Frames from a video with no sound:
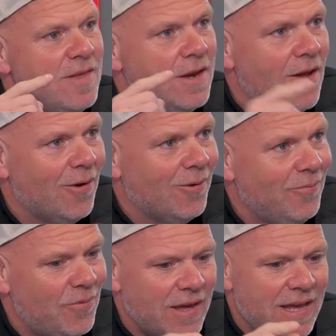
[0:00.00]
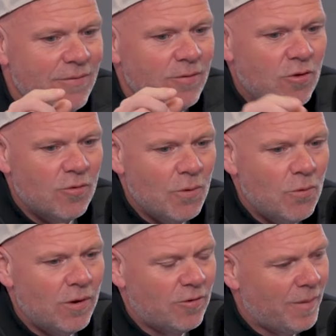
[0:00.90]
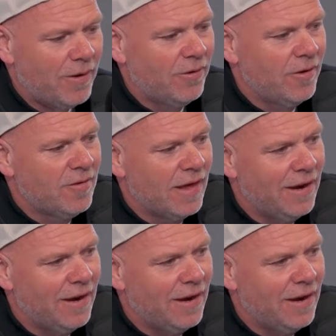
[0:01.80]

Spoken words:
Did you know that even small asparagus